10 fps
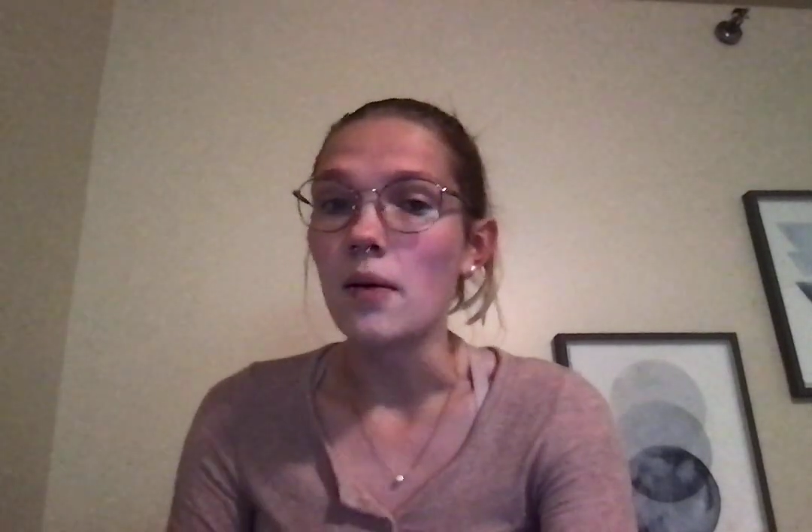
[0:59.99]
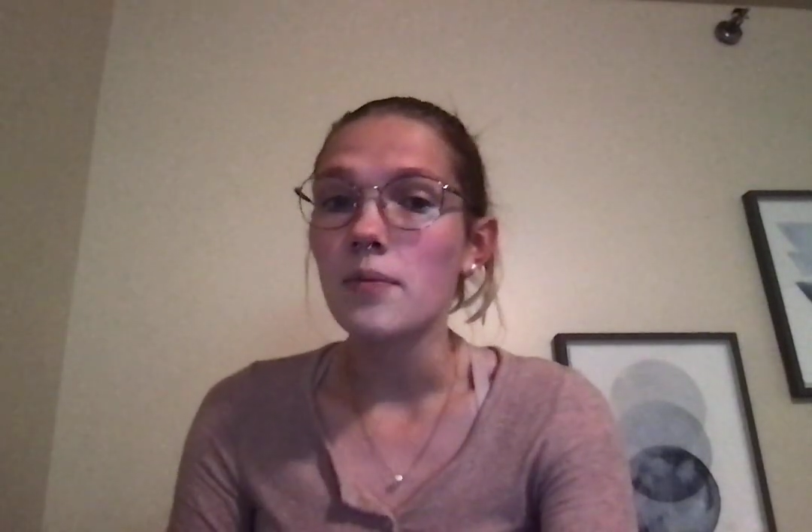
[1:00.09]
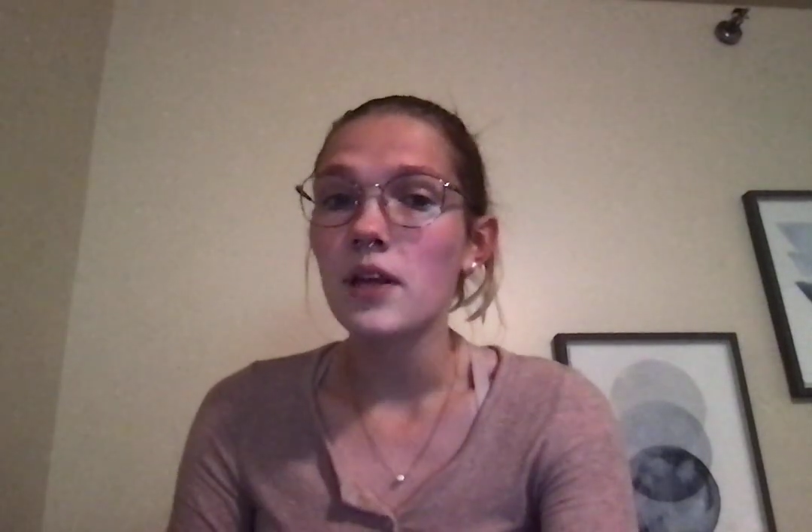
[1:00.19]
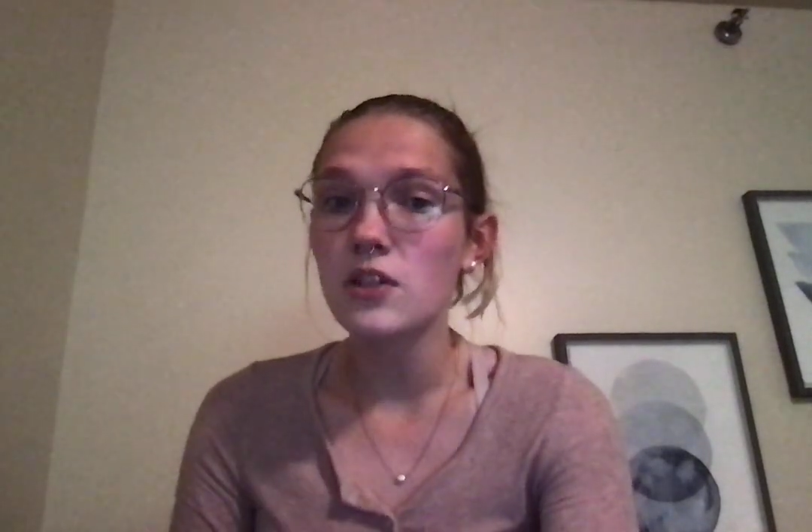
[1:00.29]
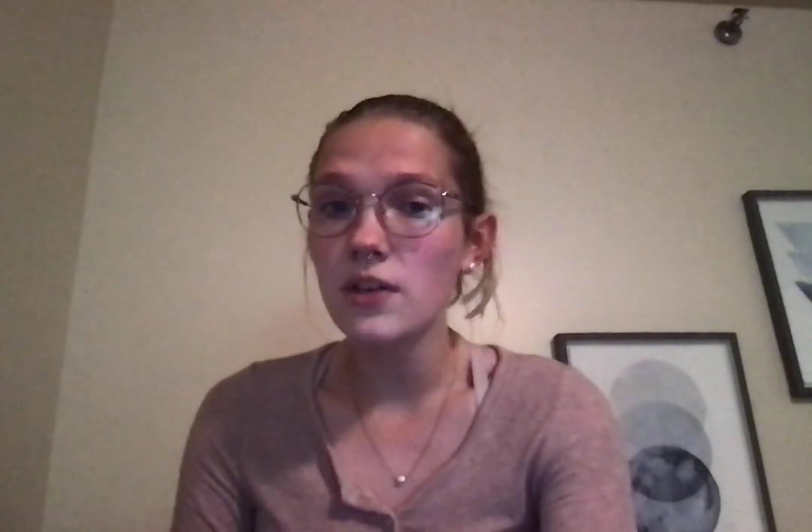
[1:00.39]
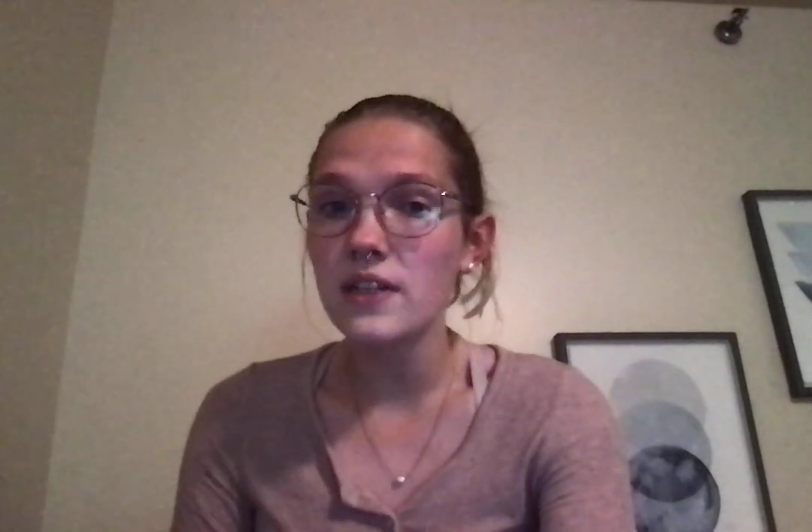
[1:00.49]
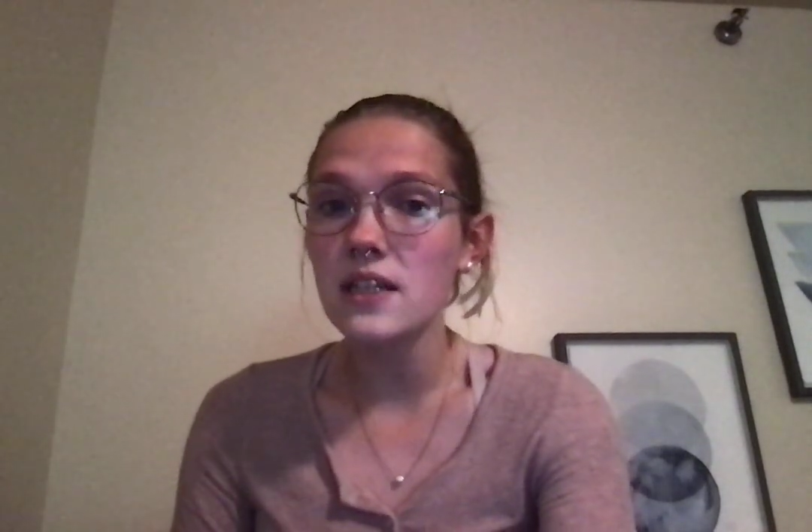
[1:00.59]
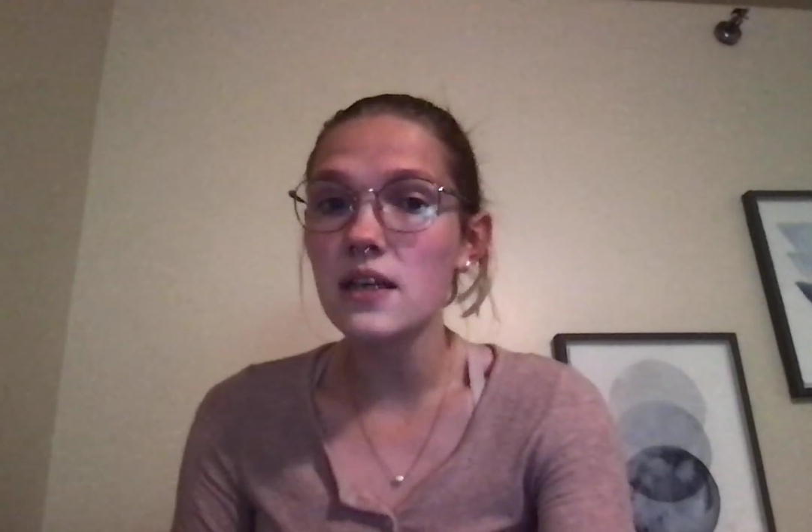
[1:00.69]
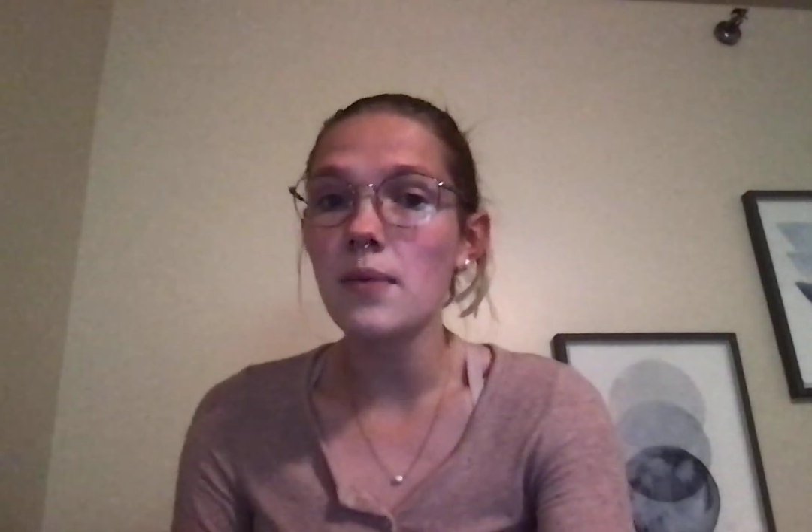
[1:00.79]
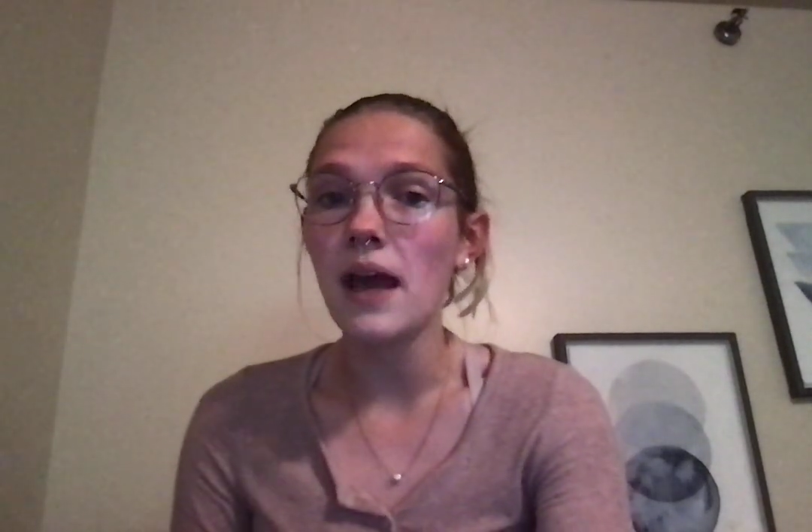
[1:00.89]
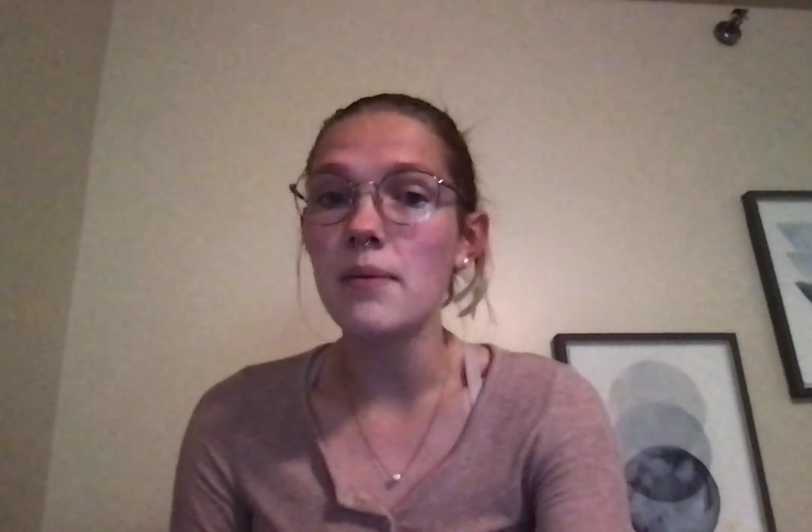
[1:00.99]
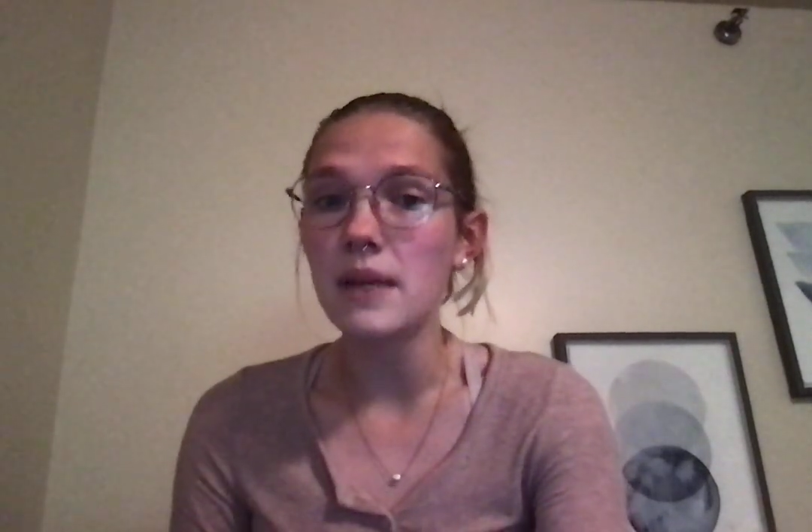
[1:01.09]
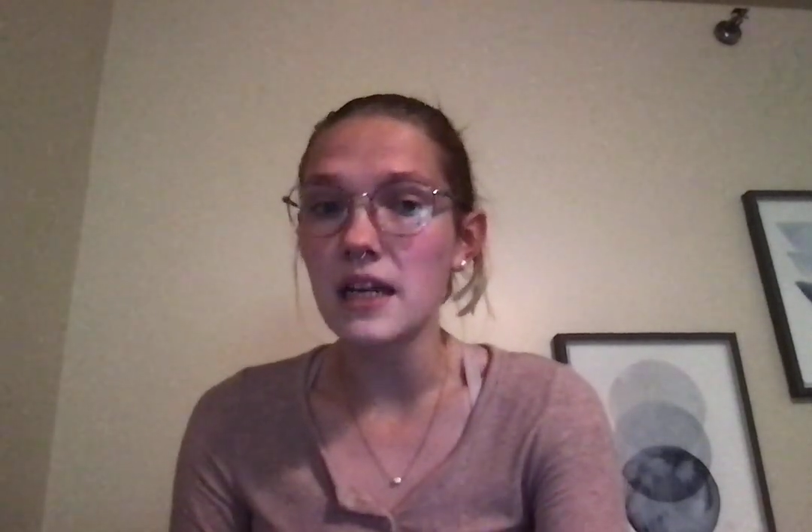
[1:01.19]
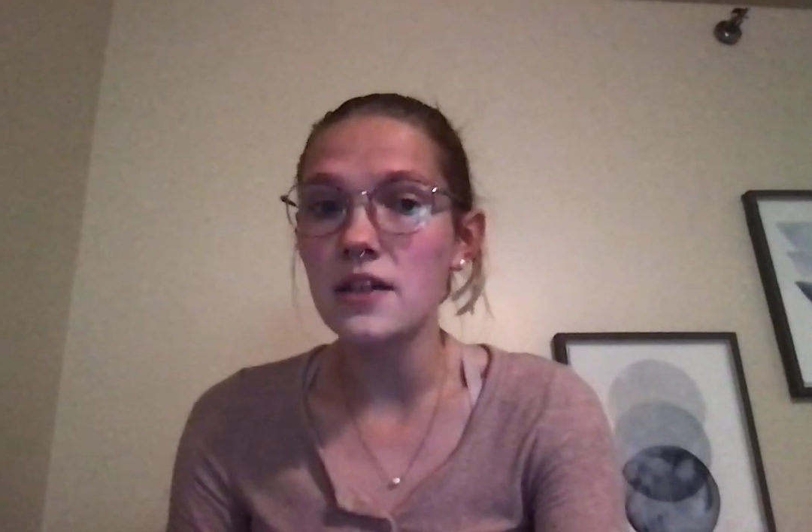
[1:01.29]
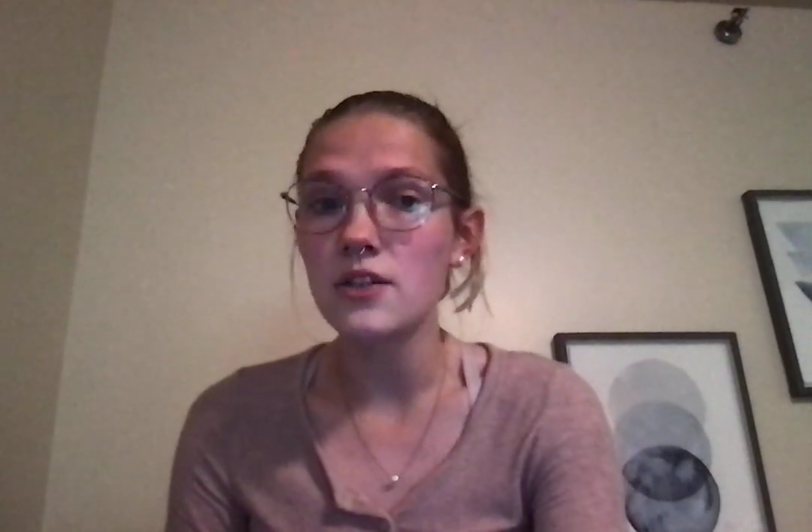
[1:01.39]
conservatism, and
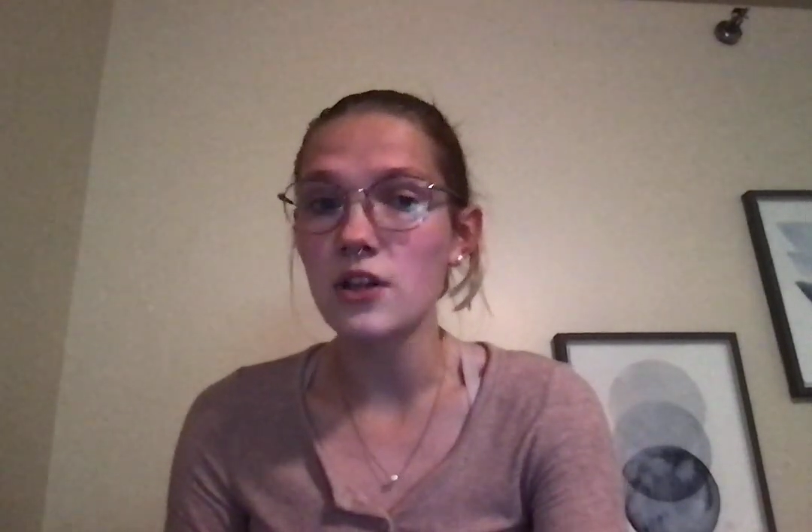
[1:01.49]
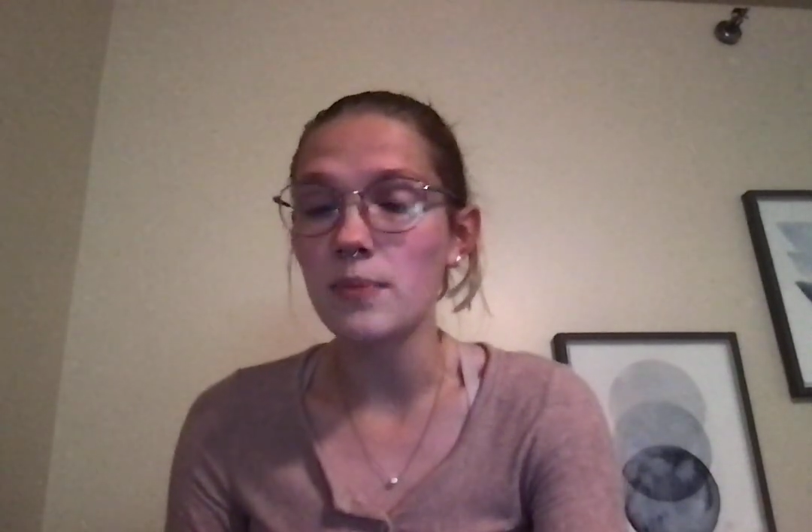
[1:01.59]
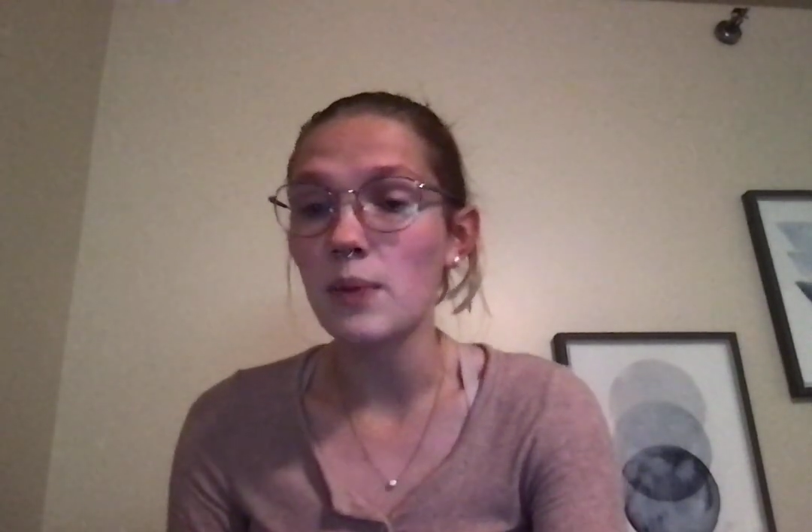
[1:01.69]
media discernment